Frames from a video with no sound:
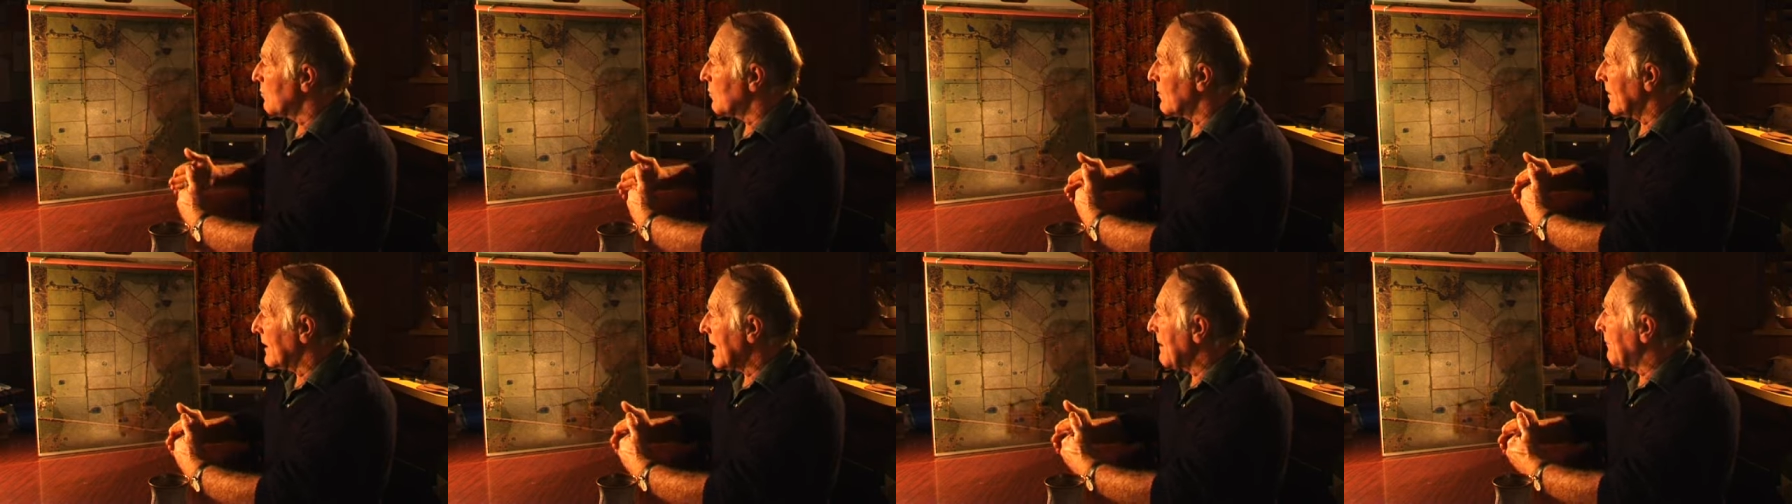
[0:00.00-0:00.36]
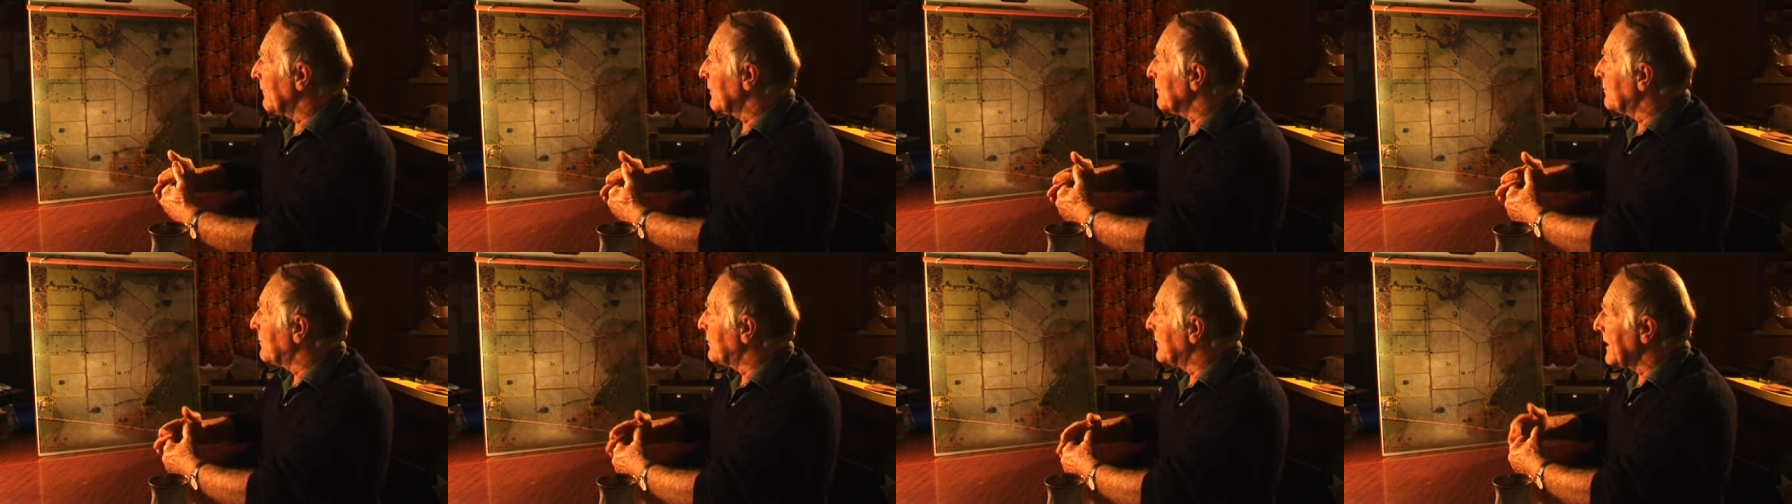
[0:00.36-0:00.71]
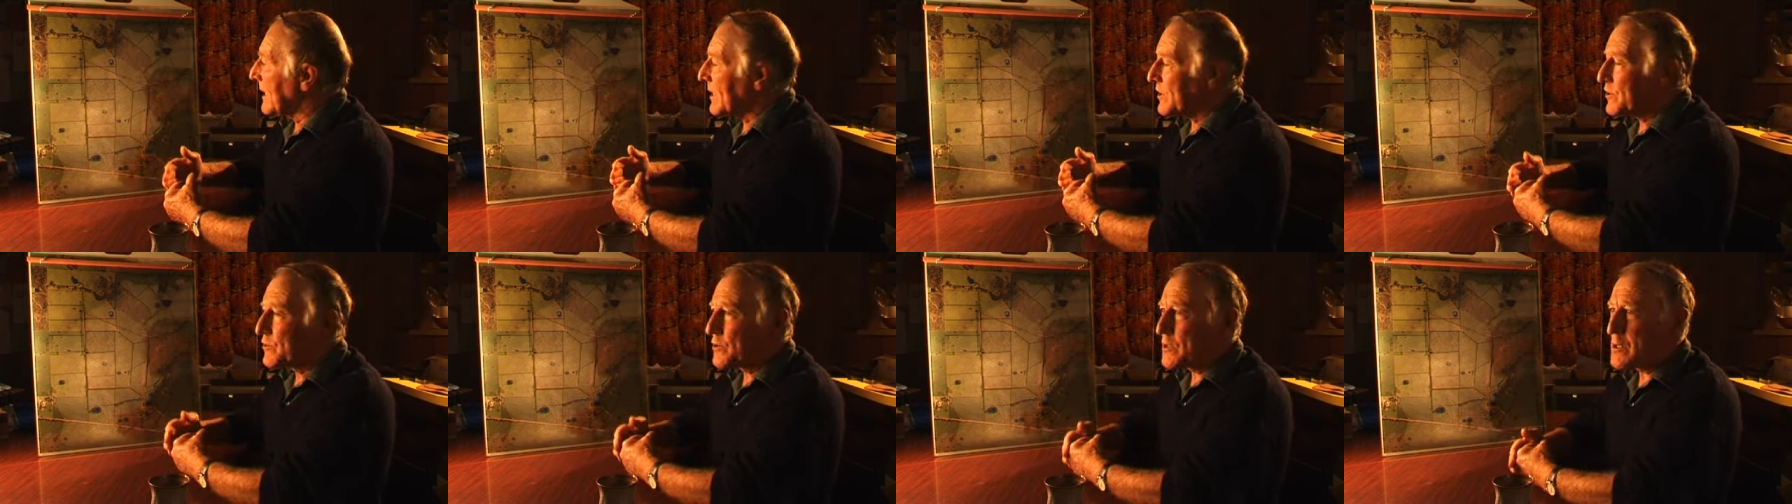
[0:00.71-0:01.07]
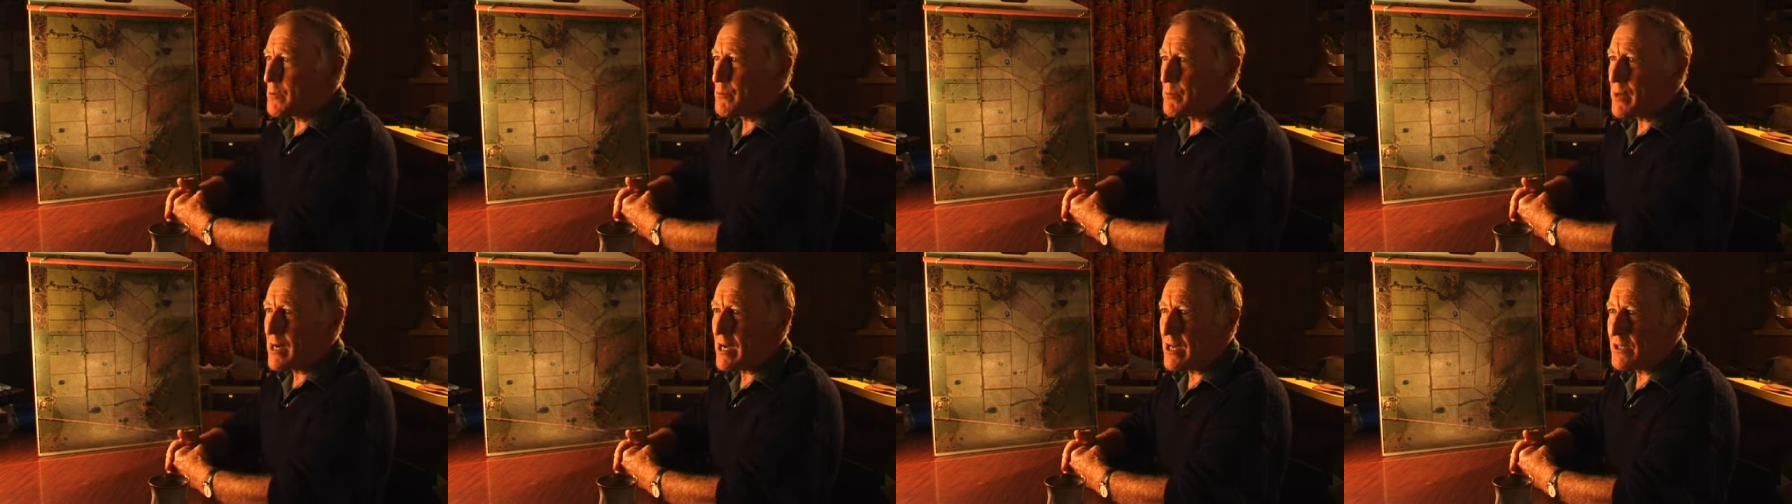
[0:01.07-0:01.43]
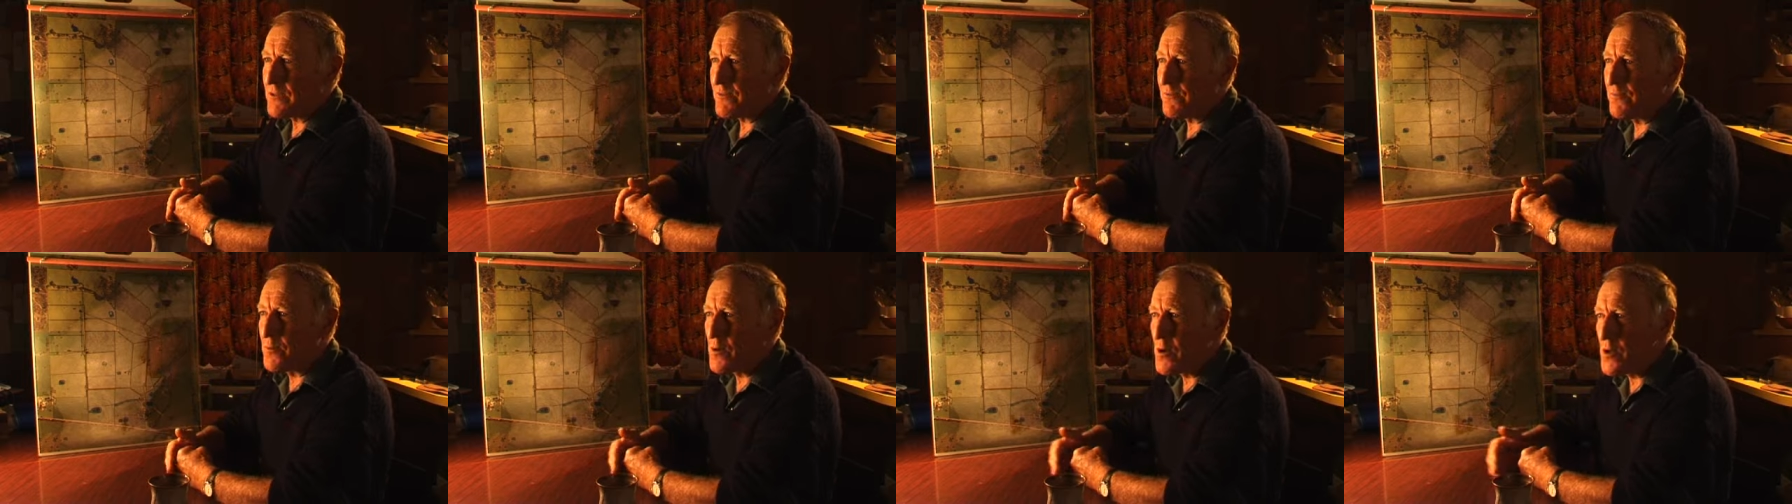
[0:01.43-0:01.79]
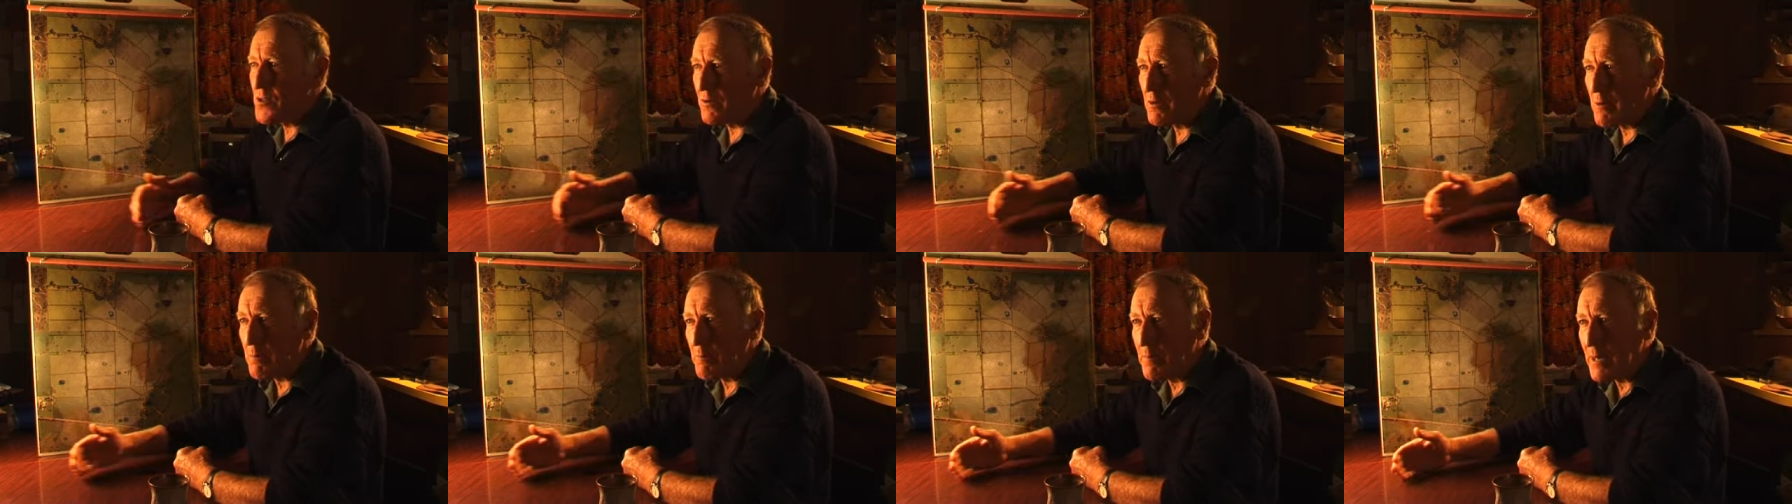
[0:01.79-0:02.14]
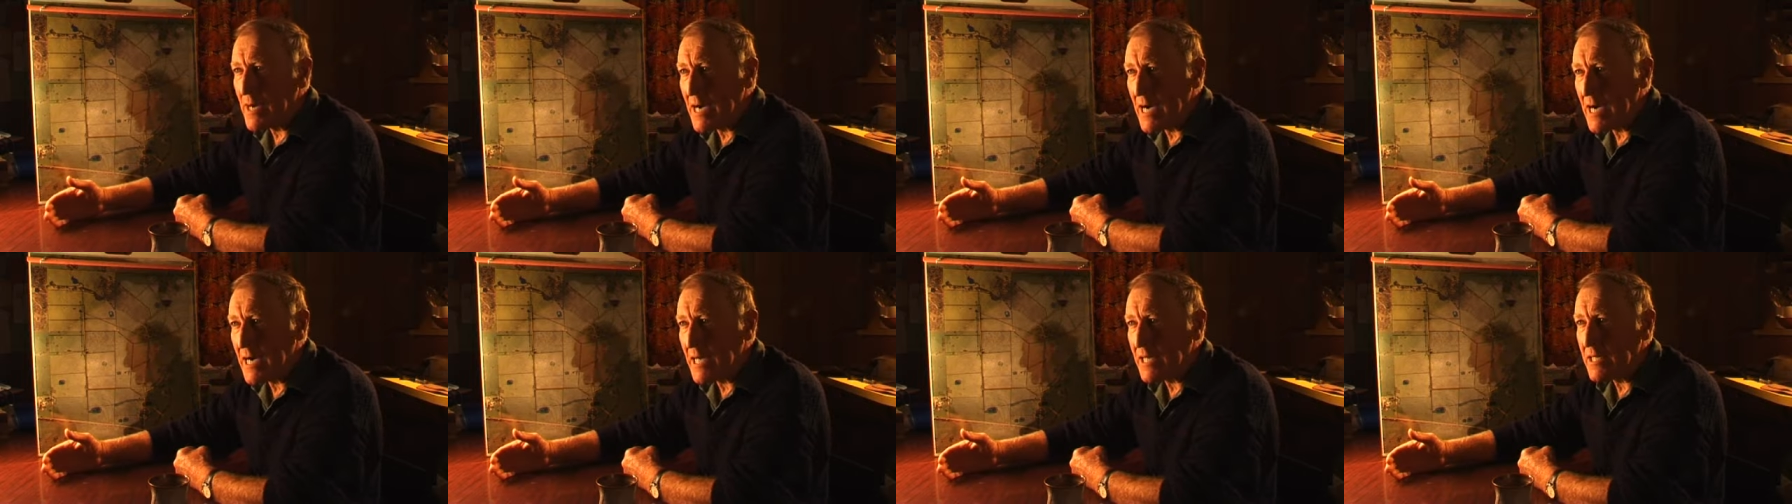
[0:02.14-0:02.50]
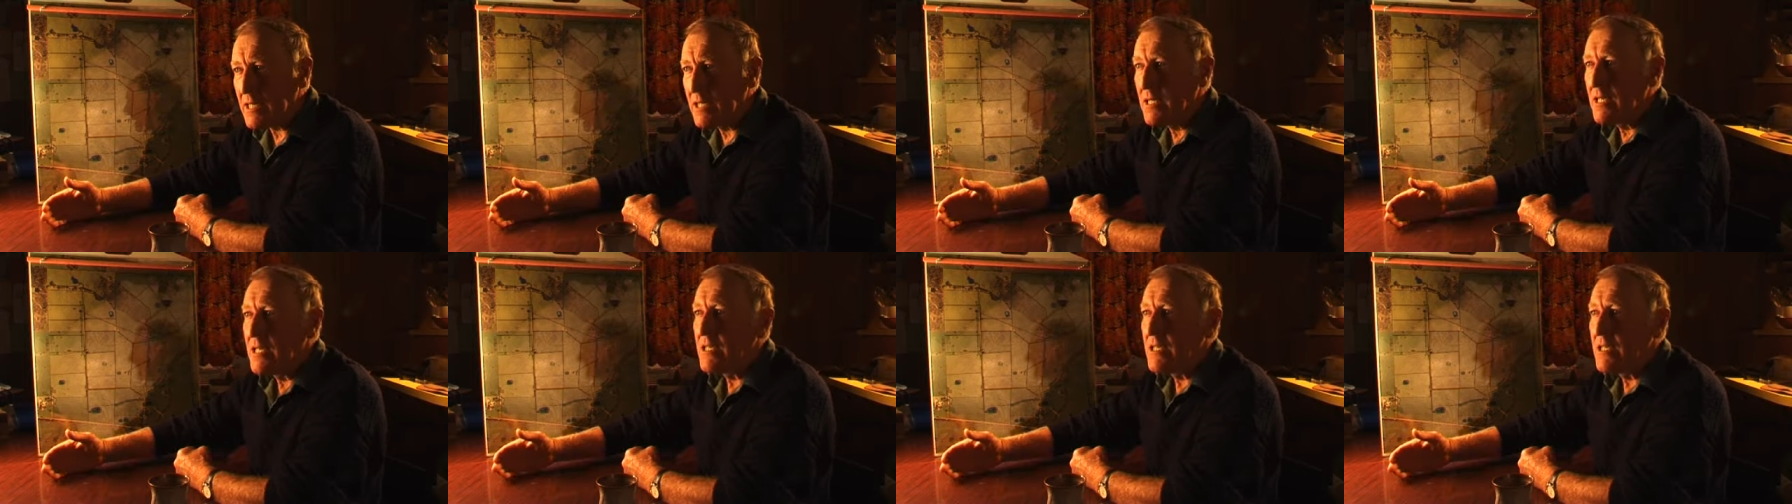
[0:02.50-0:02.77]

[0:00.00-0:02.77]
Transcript: We're able to put our treated posts further apart